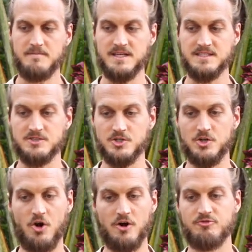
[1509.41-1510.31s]
it's a little
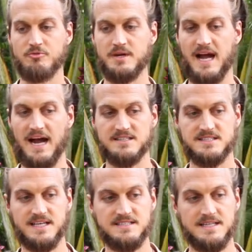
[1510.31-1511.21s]
harder for me to
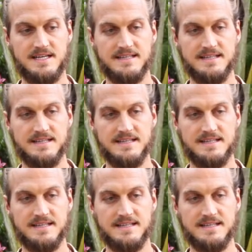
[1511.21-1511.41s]
access,